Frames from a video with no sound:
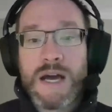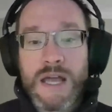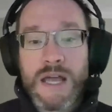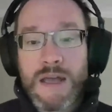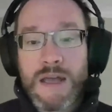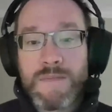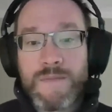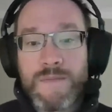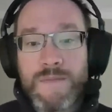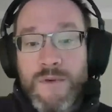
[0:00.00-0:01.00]
And
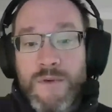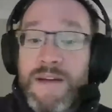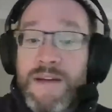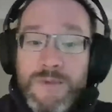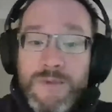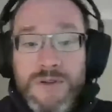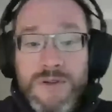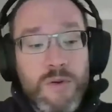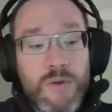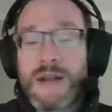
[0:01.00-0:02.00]
for that
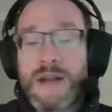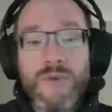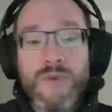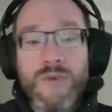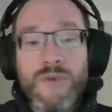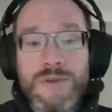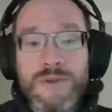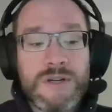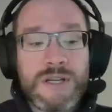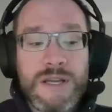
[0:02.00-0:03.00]
pharmaceutical plant, great
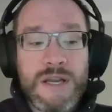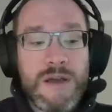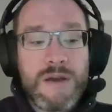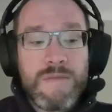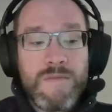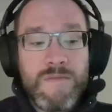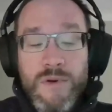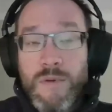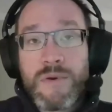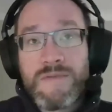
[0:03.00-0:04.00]
opportunity,
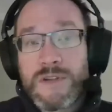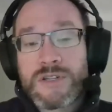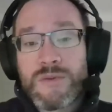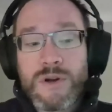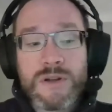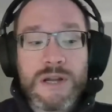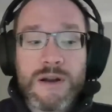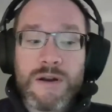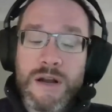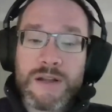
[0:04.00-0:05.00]
real privilege to work
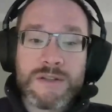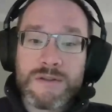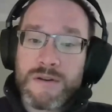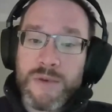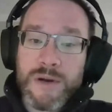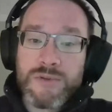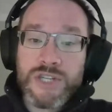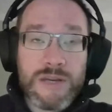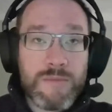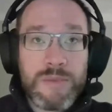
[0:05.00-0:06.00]
there, and got to learn about
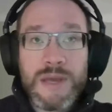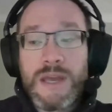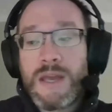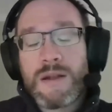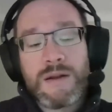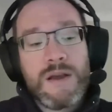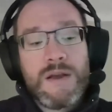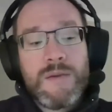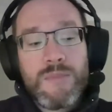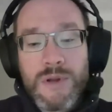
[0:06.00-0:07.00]
GMP and
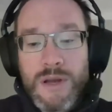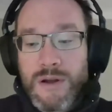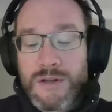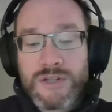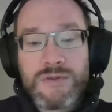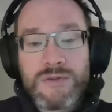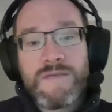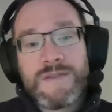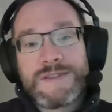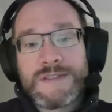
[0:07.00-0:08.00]
putting on shoe
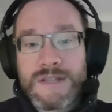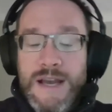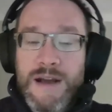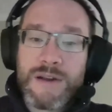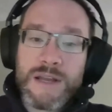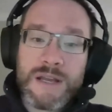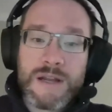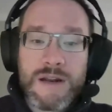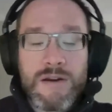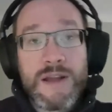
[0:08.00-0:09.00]
covers and gowning
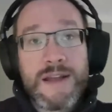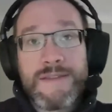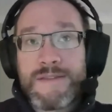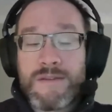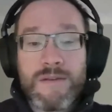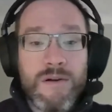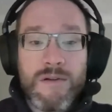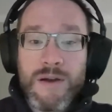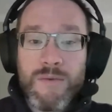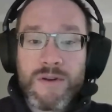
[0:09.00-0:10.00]
and hairnets and
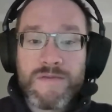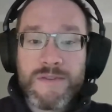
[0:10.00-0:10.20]
all that wonderful